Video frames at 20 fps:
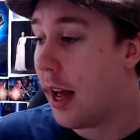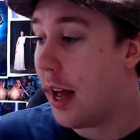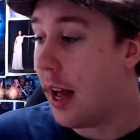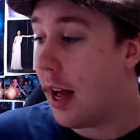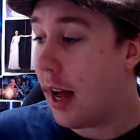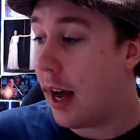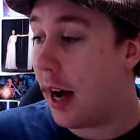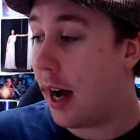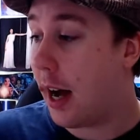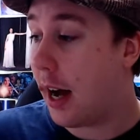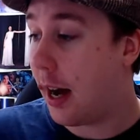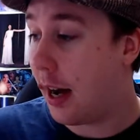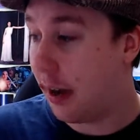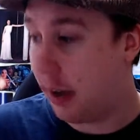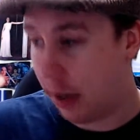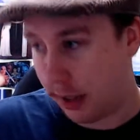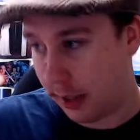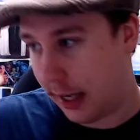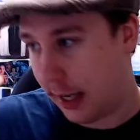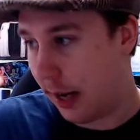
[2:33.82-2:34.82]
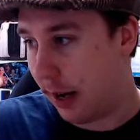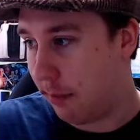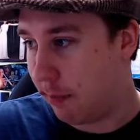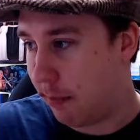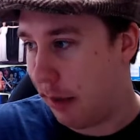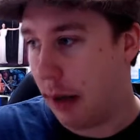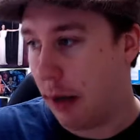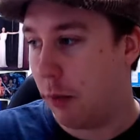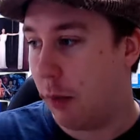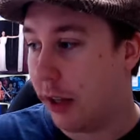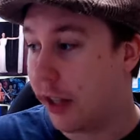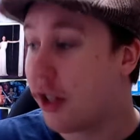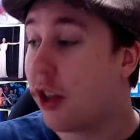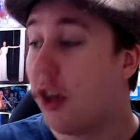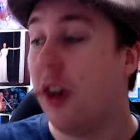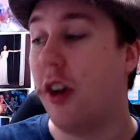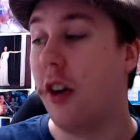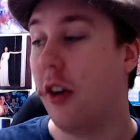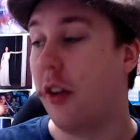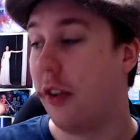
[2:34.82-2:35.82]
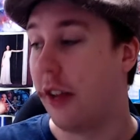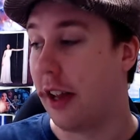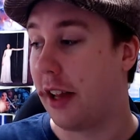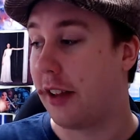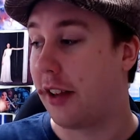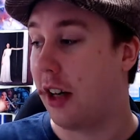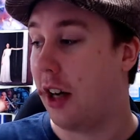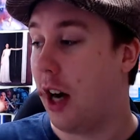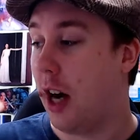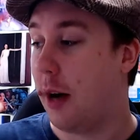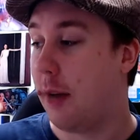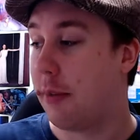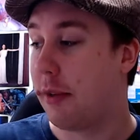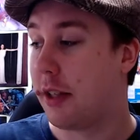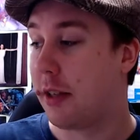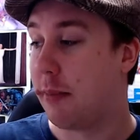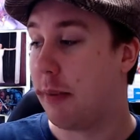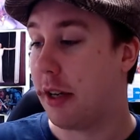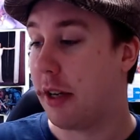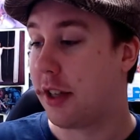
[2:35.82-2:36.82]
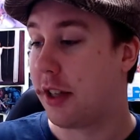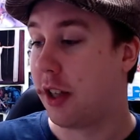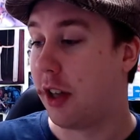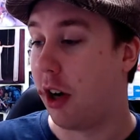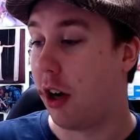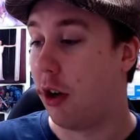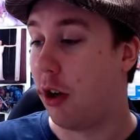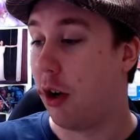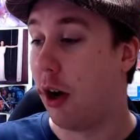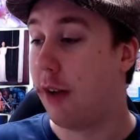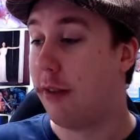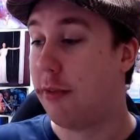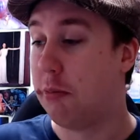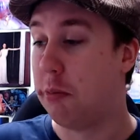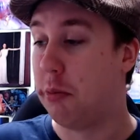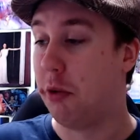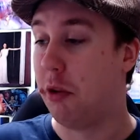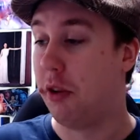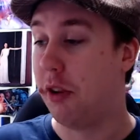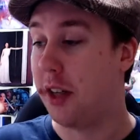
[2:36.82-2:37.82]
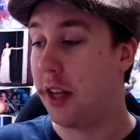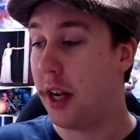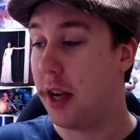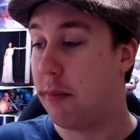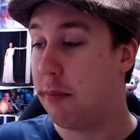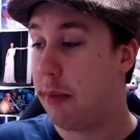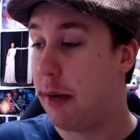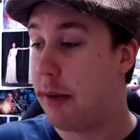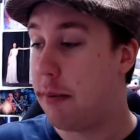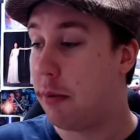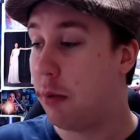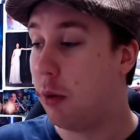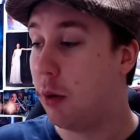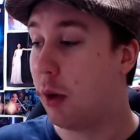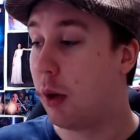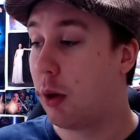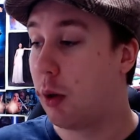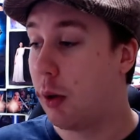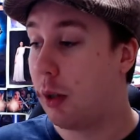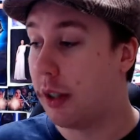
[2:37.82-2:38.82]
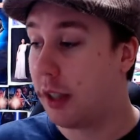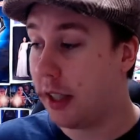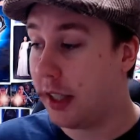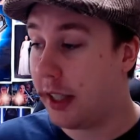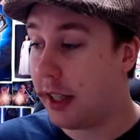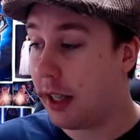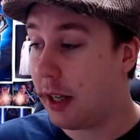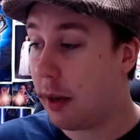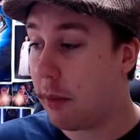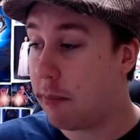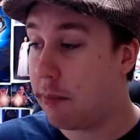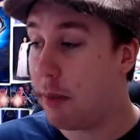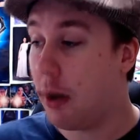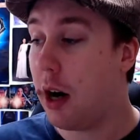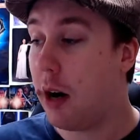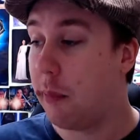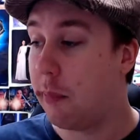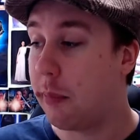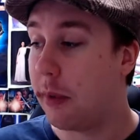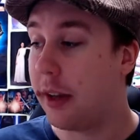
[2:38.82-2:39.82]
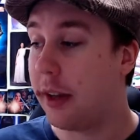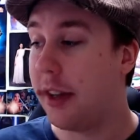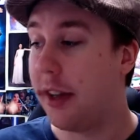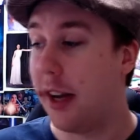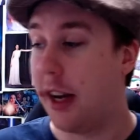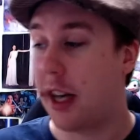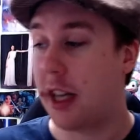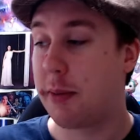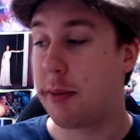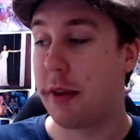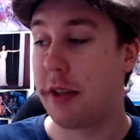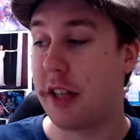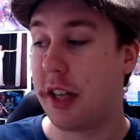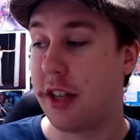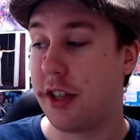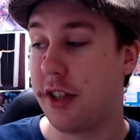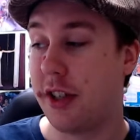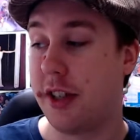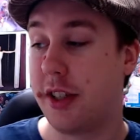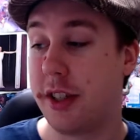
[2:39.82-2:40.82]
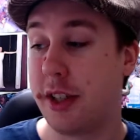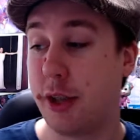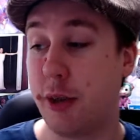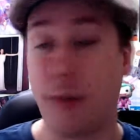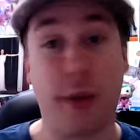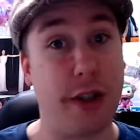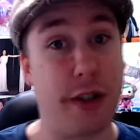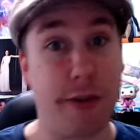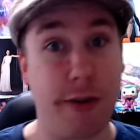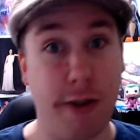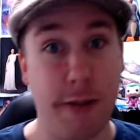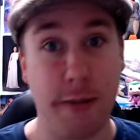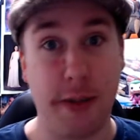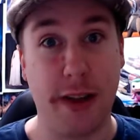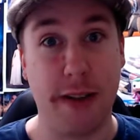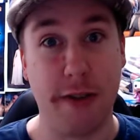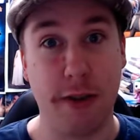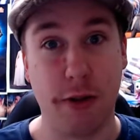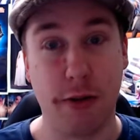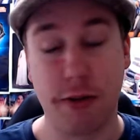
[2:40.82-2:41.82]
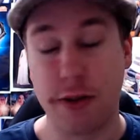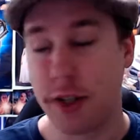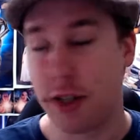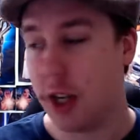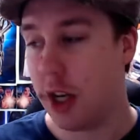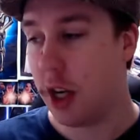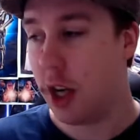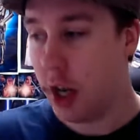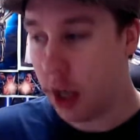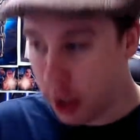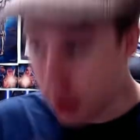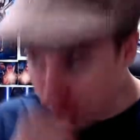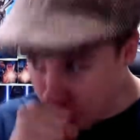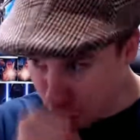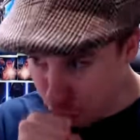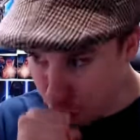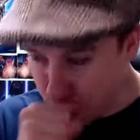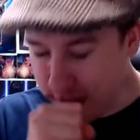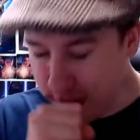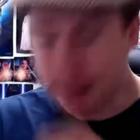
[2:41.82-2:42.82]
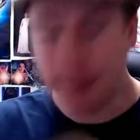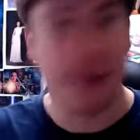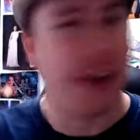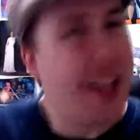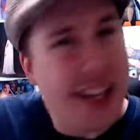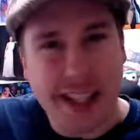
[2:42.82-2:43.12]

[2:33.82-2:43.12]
Okay, but we're sure that the hype is about to go overboard and people will quickly pump their expectations to extreme levels. Extreme!